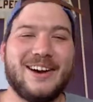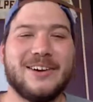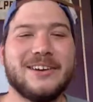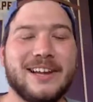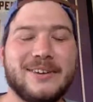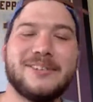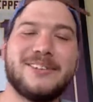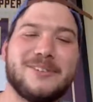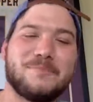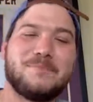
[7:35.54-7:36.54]
or like one of
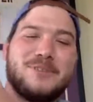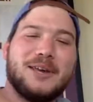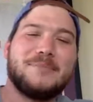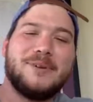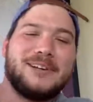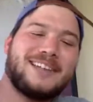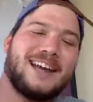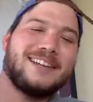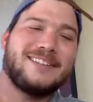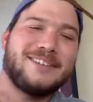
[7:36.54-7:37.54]
those temporary
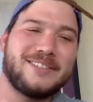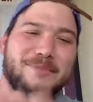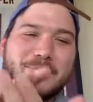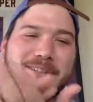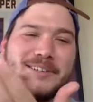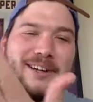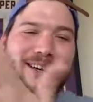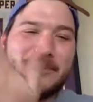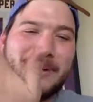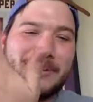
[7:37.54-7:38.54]
tattoos. He puts it on
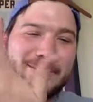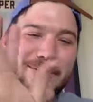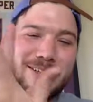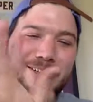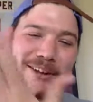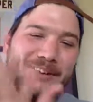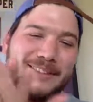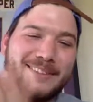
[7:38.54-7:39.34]
and wets it with a cloth.